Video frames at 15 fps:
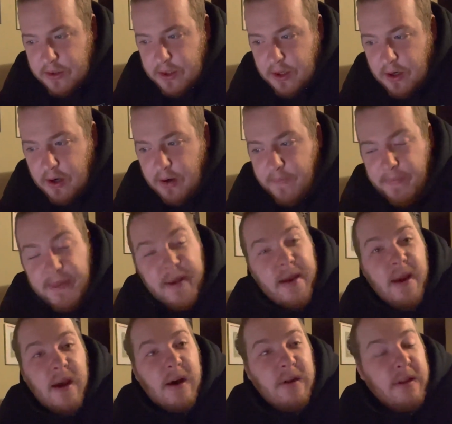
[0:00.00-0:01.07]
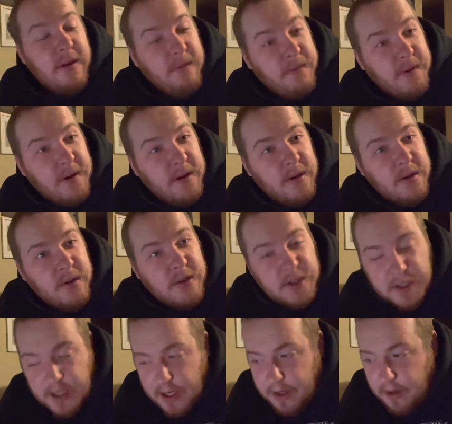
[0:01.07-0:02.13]
are, how they fit into the
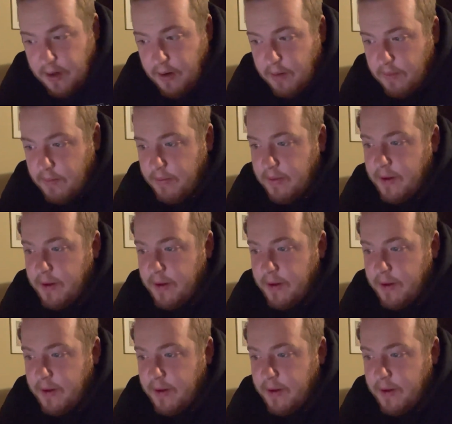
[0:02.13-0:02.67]
setting,